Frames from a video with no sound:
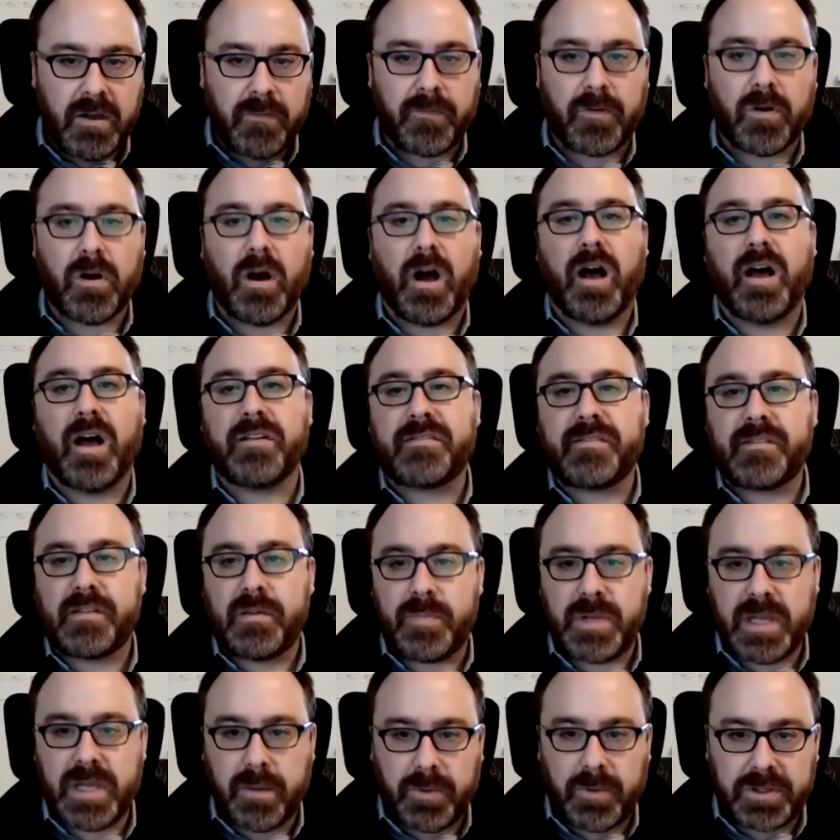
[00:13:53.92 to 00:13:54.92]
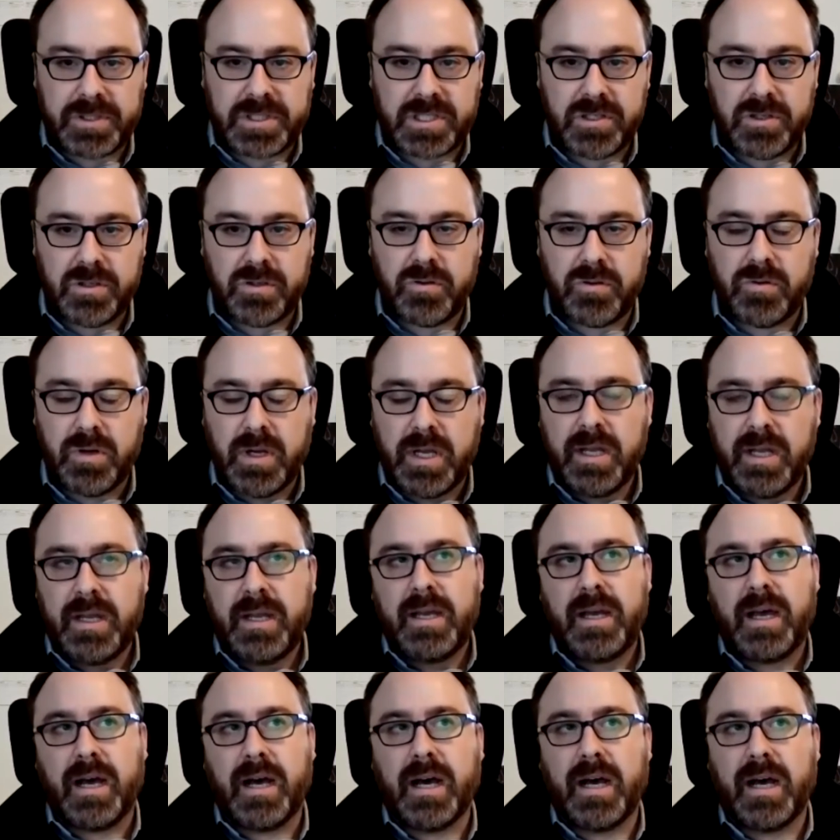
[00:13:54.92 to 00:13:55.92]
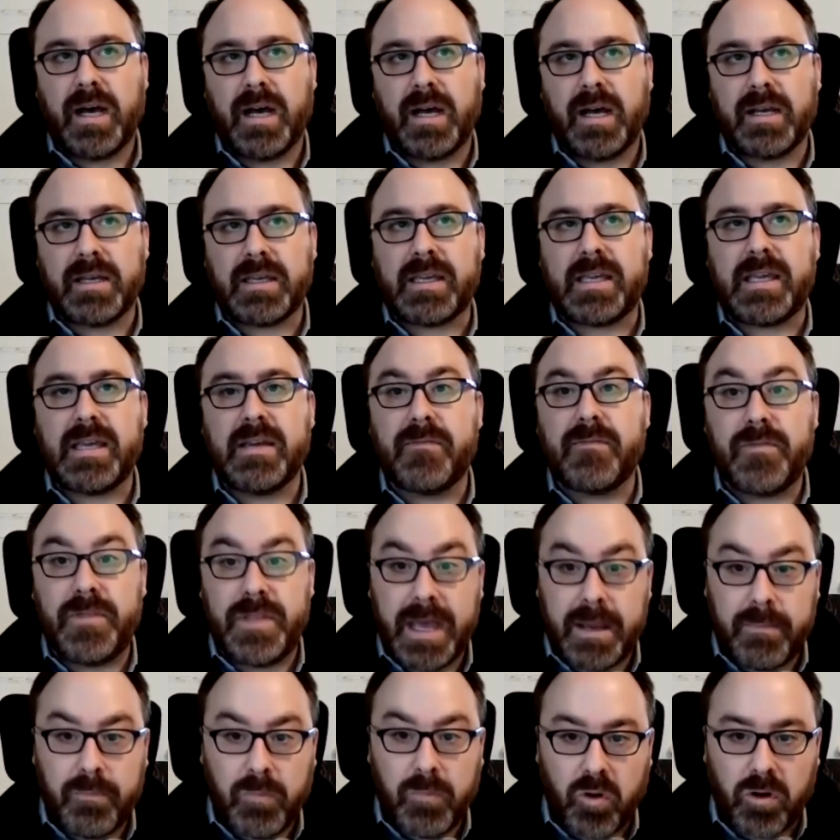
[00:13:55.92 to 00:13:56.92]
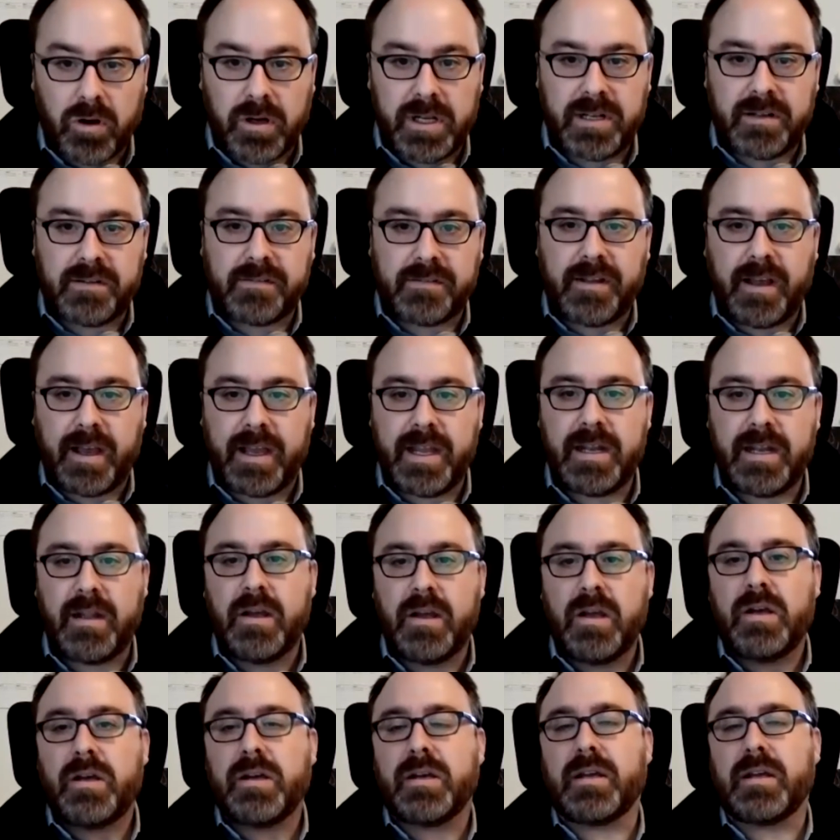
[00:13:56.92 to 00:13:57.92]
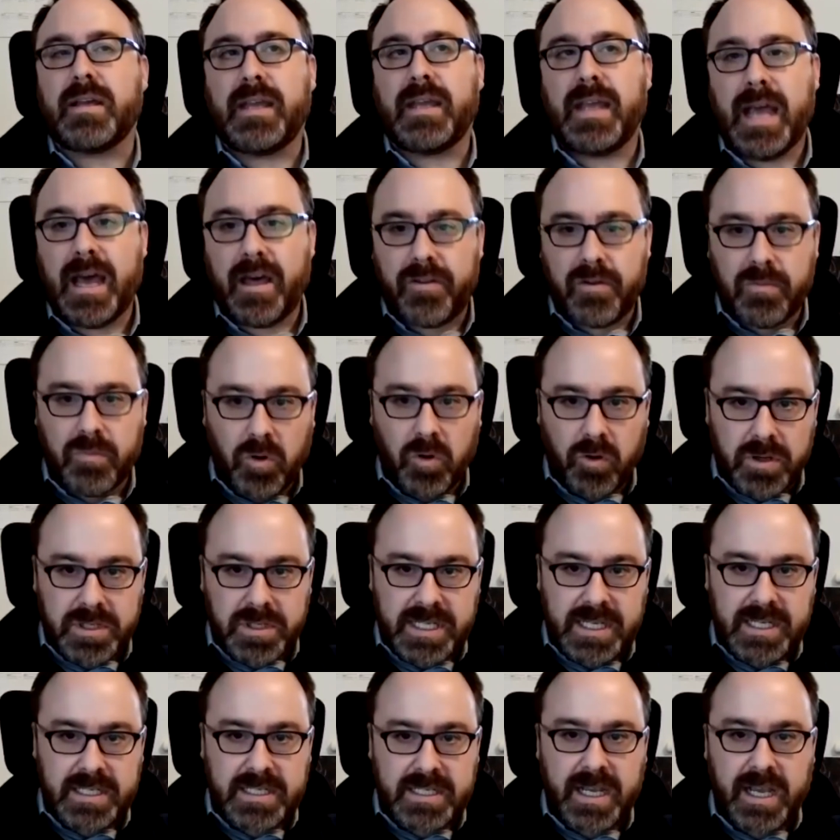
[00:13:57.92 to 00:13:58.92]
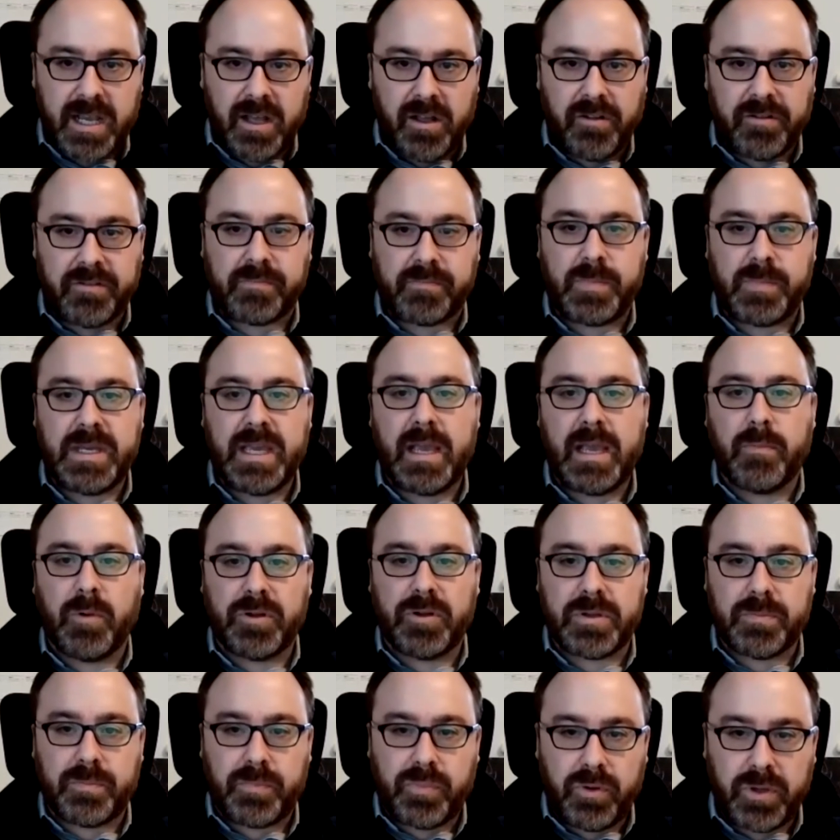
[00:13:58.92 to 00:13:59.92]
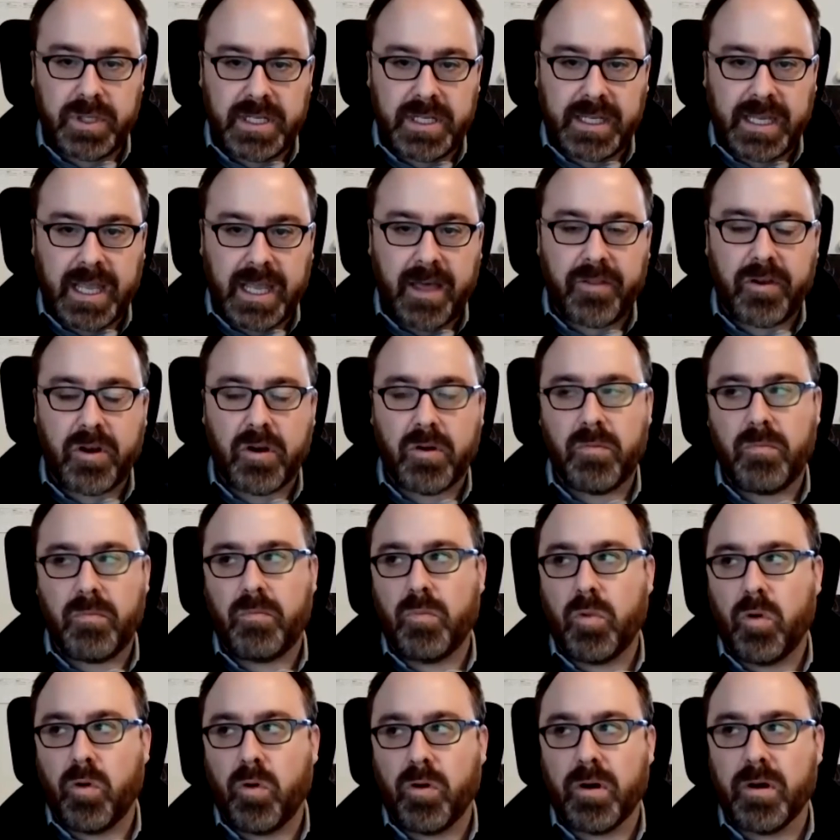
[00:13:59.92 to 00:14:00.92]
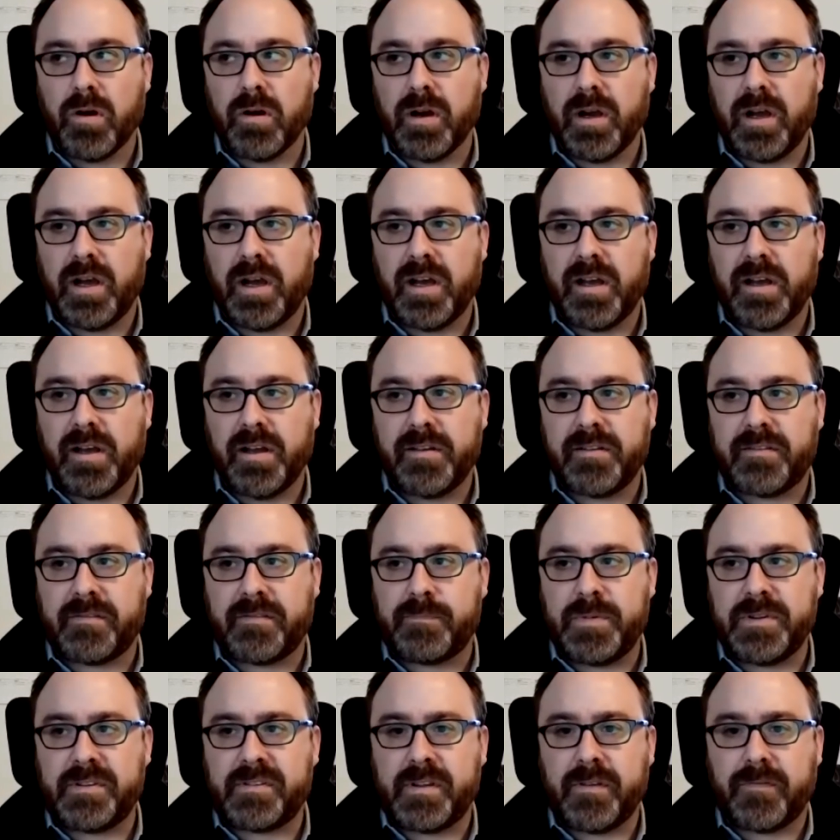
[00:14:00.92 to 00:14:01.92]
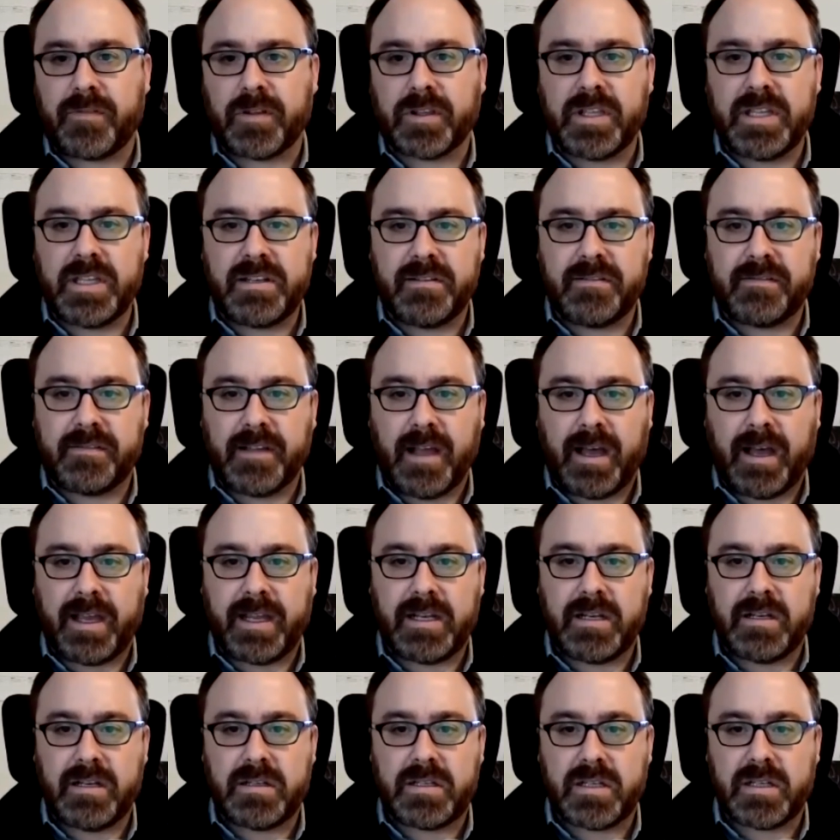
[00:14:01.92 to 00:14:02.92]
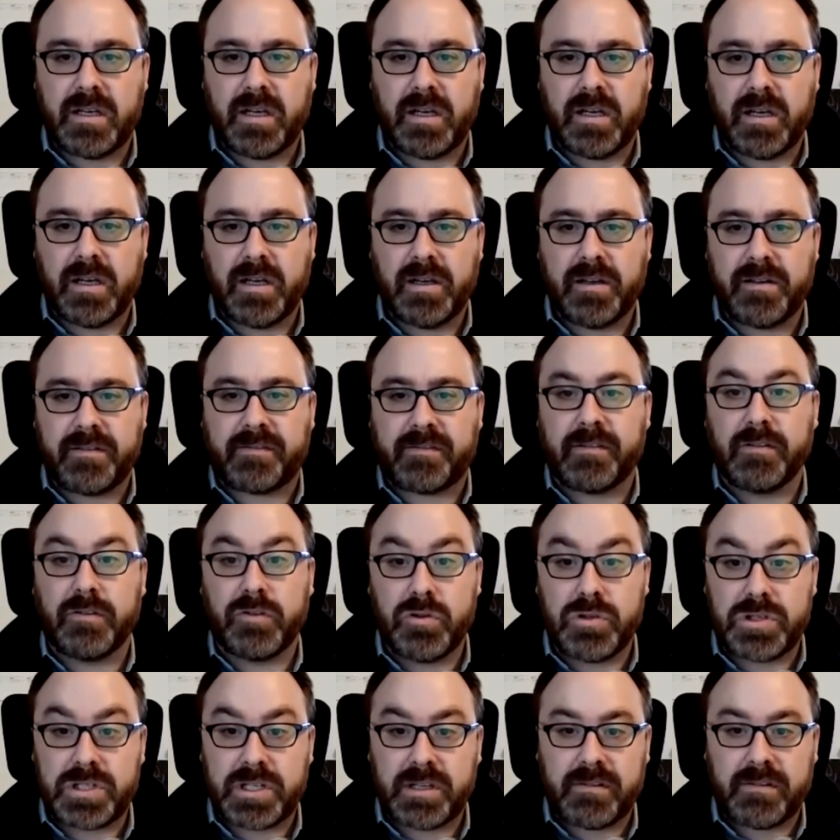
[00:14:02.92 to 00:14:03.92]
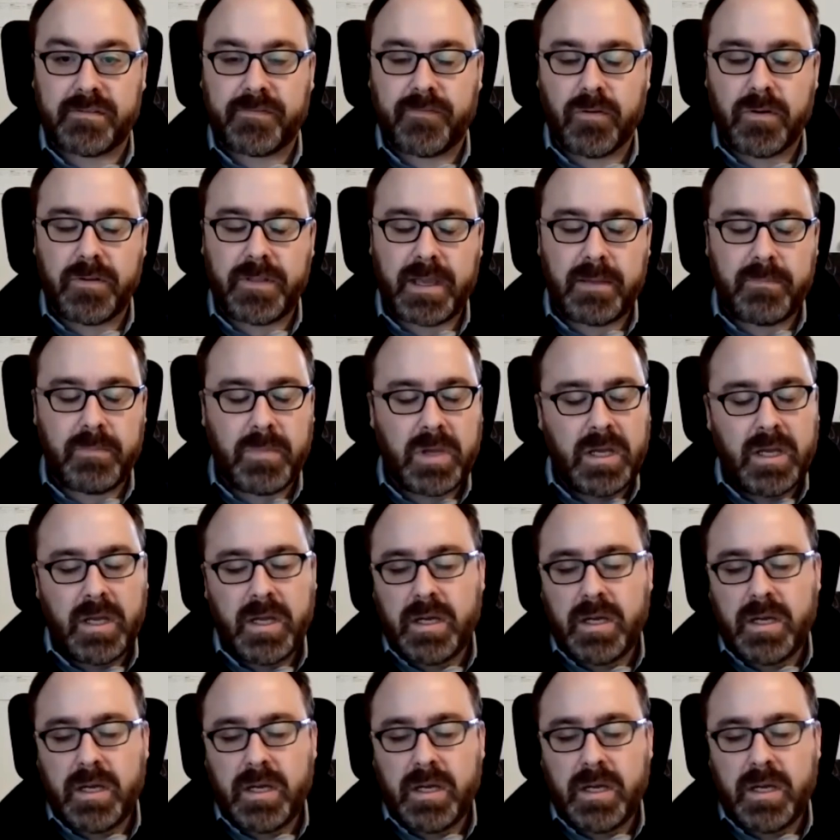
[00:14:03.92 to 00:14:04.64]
for us to be able to give them more insight, gather more details, be able to put together more specifically designed solutions for them